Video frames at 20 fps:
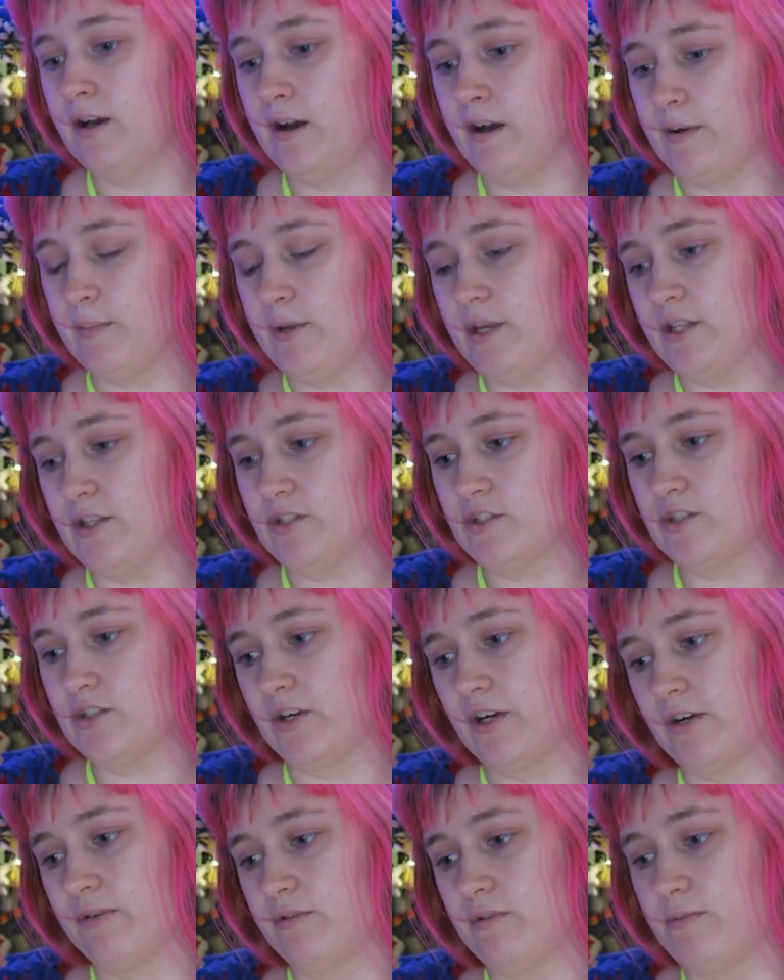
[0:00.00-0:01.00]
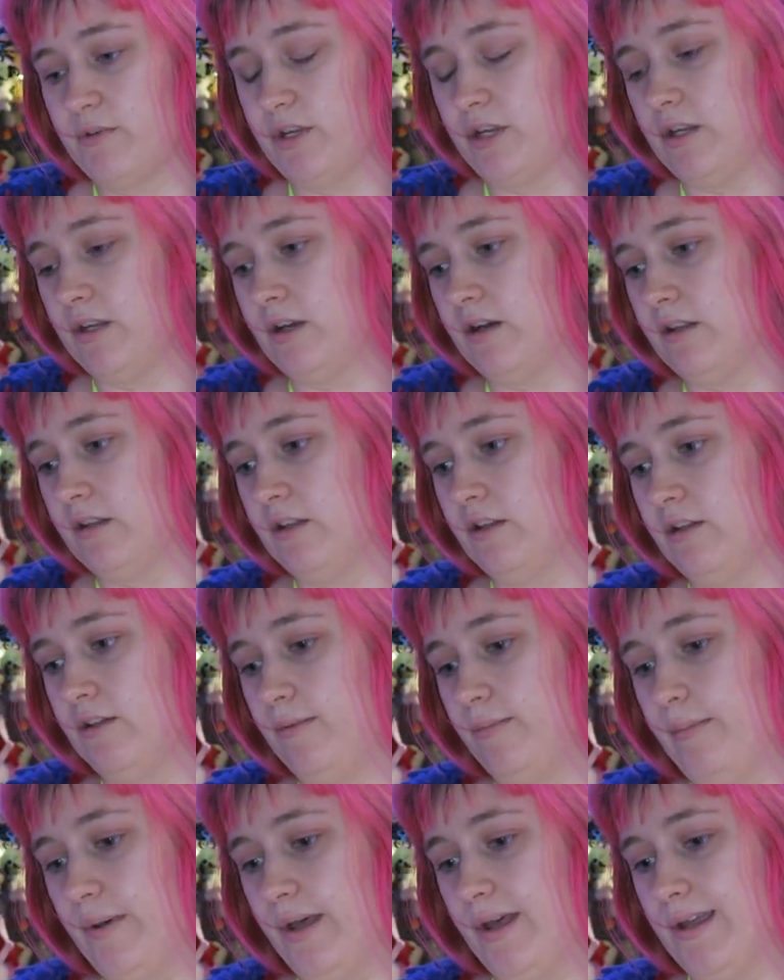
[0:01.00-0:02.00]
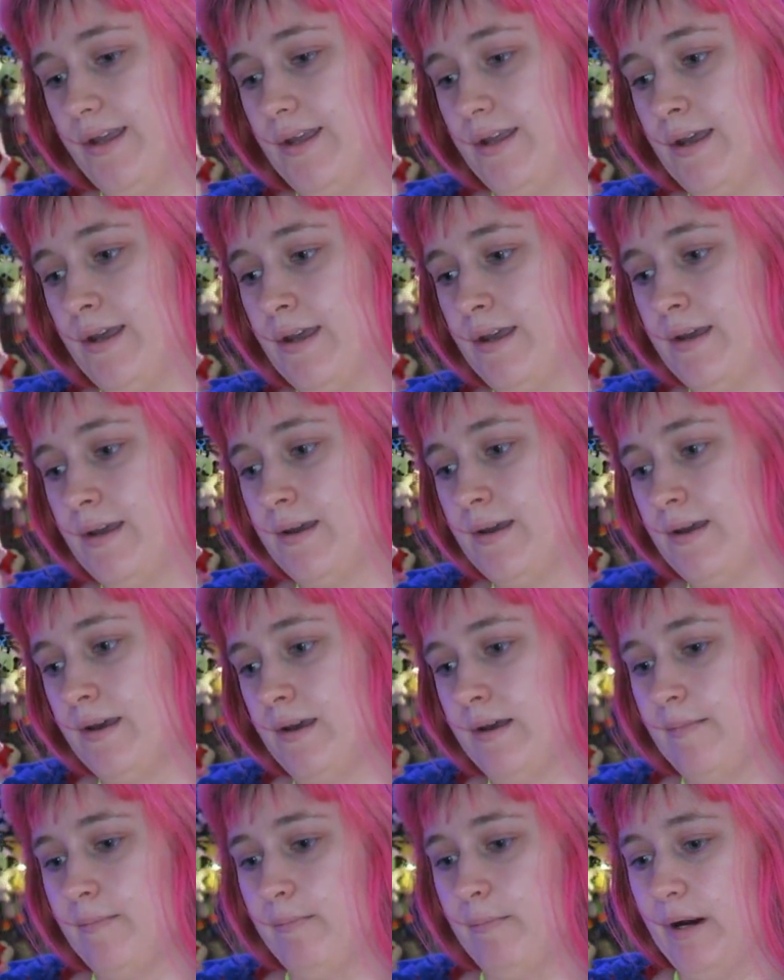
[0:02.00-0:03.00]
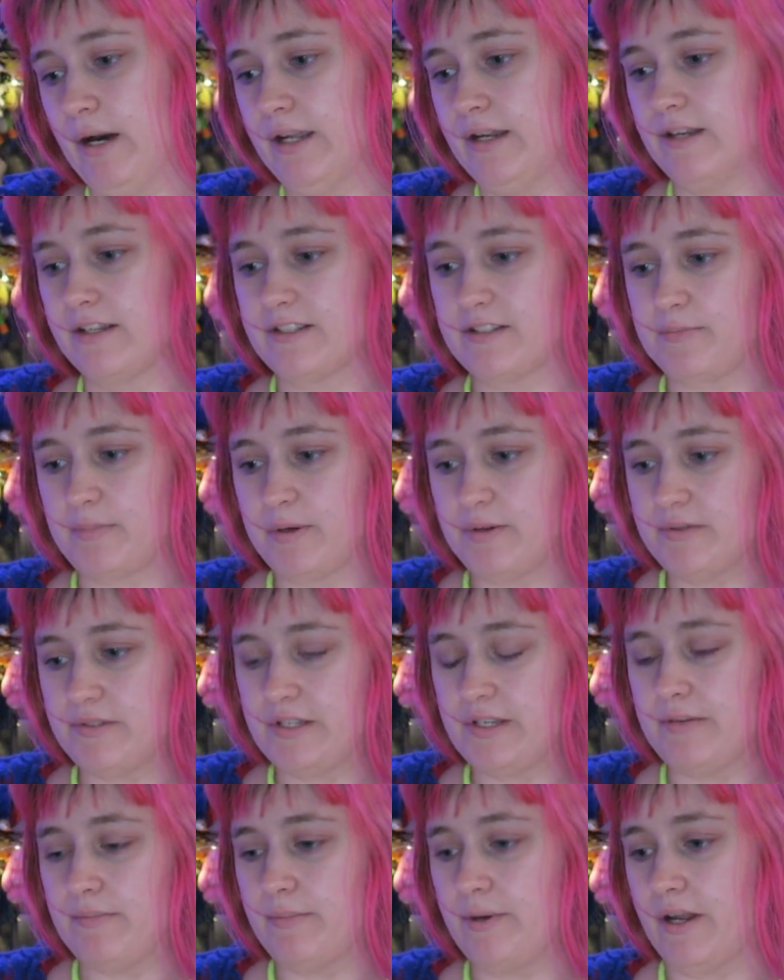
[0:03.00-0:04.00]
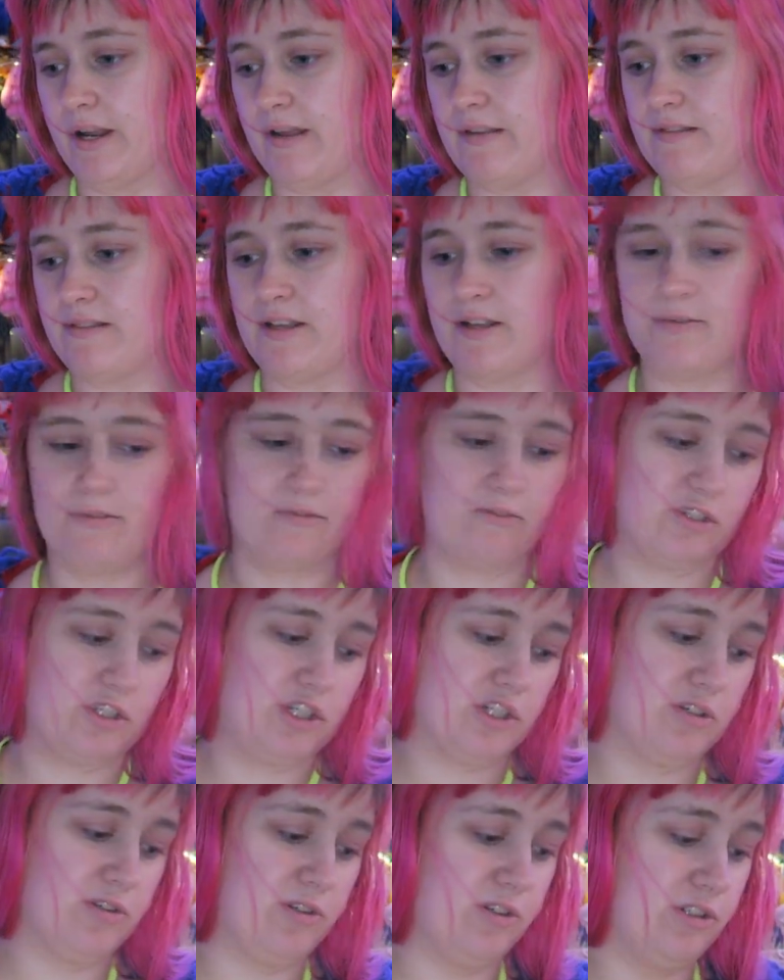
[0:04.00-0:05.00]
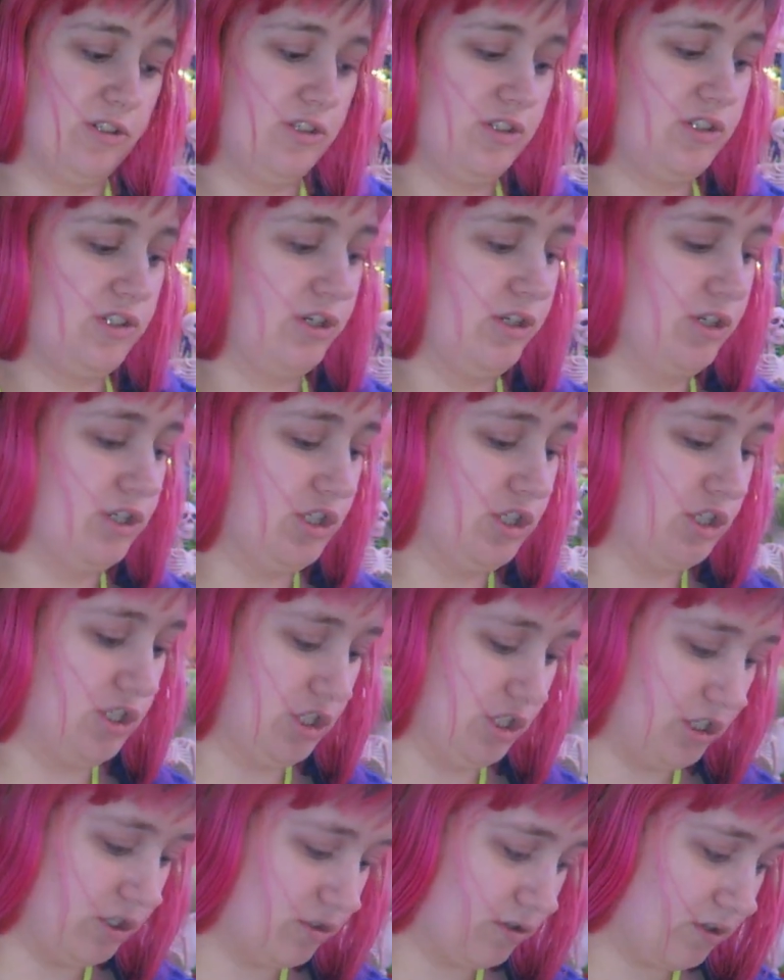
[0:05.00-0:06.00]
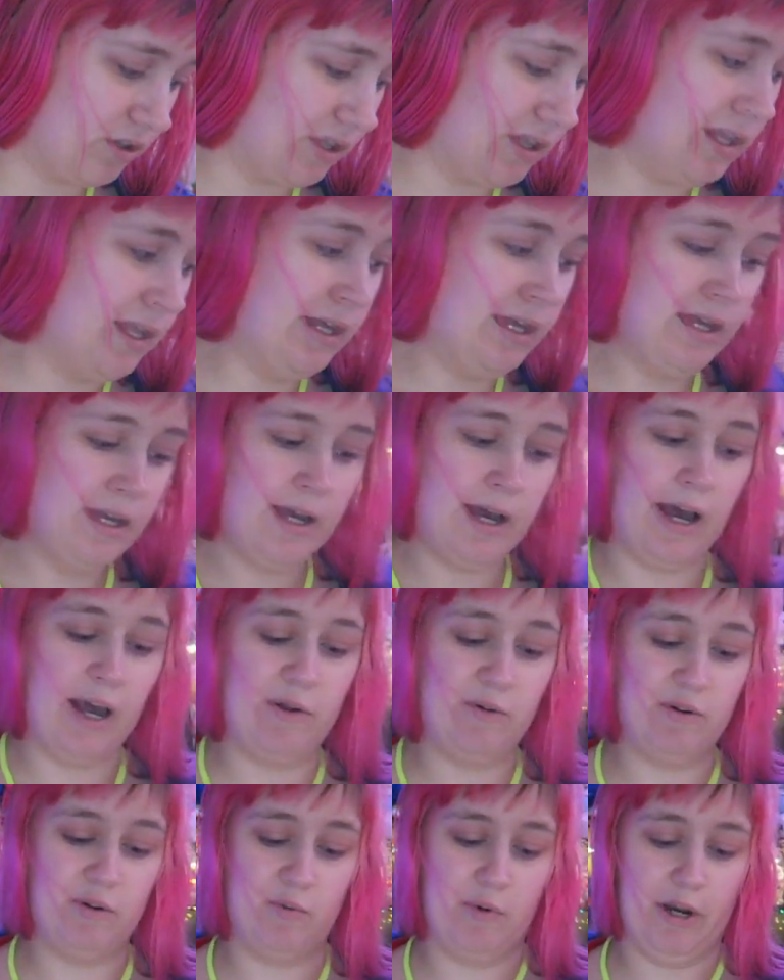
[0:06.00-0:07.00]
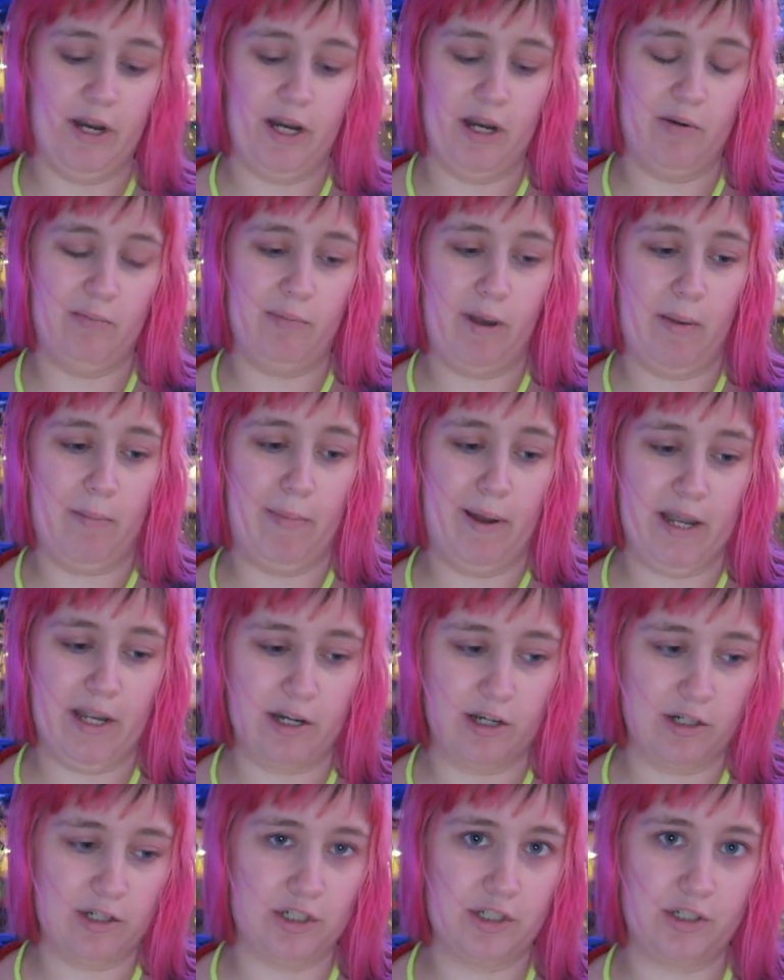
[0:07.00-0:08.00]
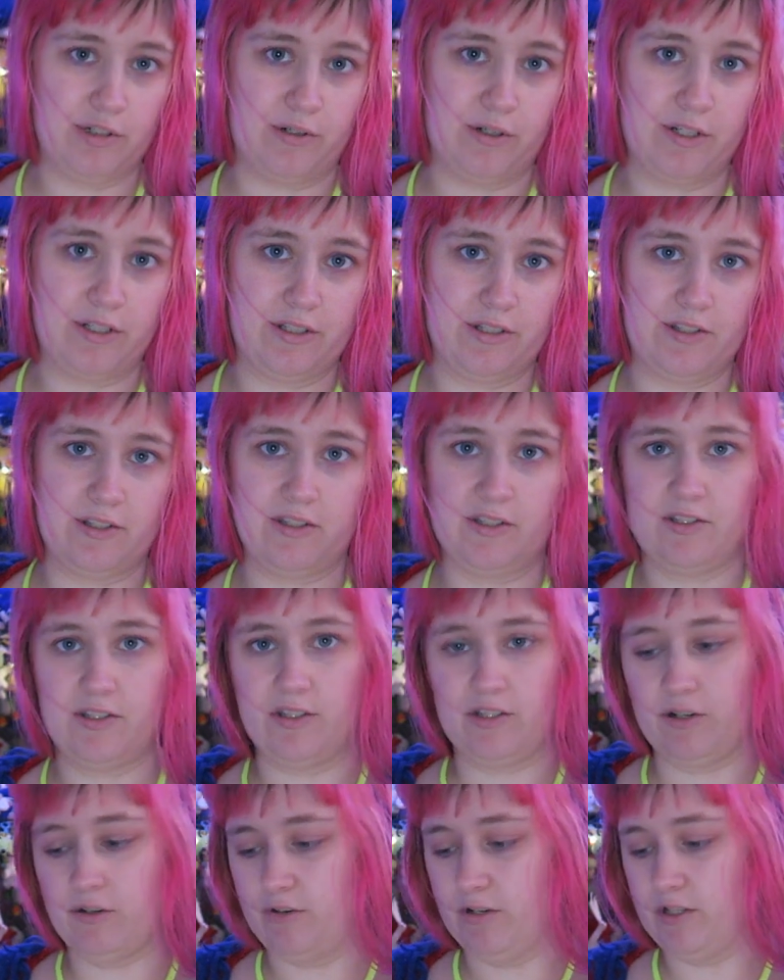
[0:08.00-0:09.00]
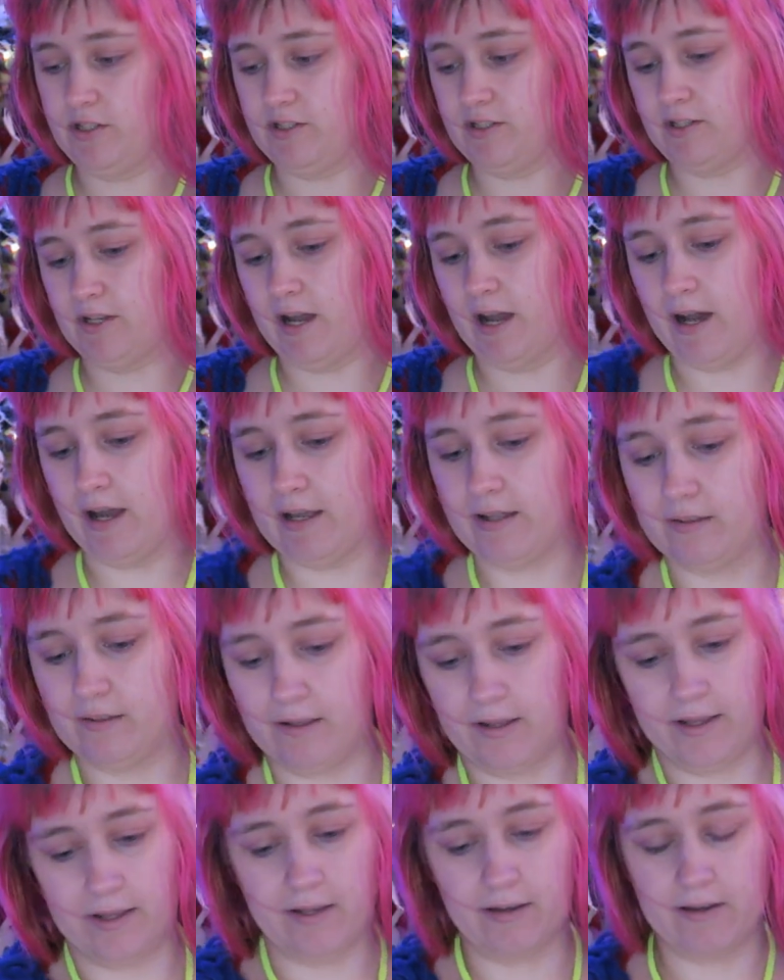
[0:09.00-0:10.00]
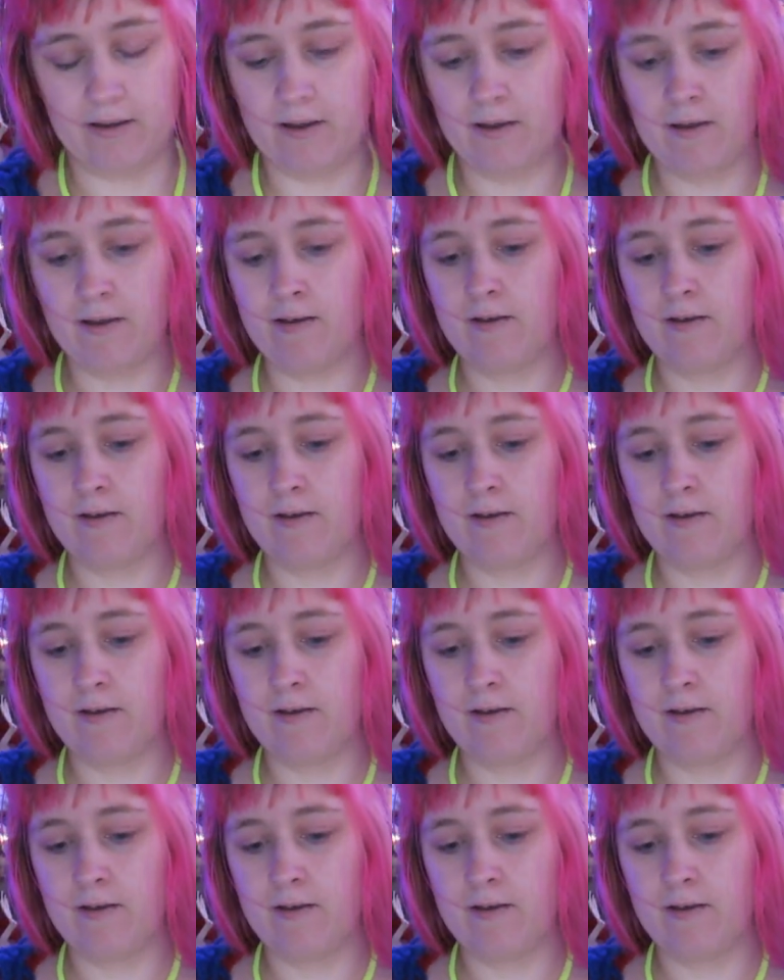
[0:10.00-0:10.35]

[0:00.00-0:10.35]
I mean, the skirt would be a little bit butt exposing, but I think with a cheerleader skirt in general, I would wear my biker shorts, so it's not like,